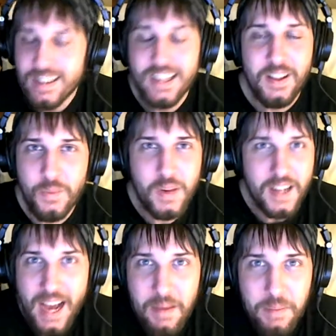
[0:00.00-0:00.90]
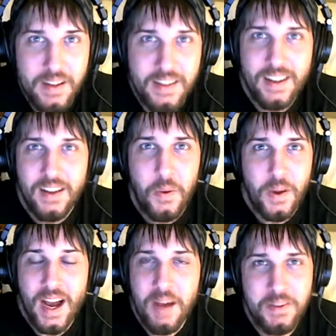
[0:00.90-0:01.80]
What happened?
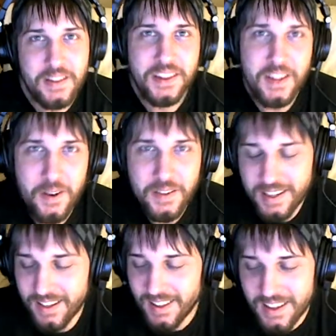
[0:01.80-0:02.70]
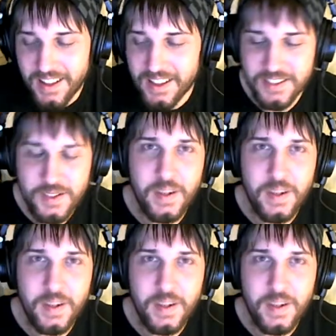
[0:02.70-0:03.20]
The story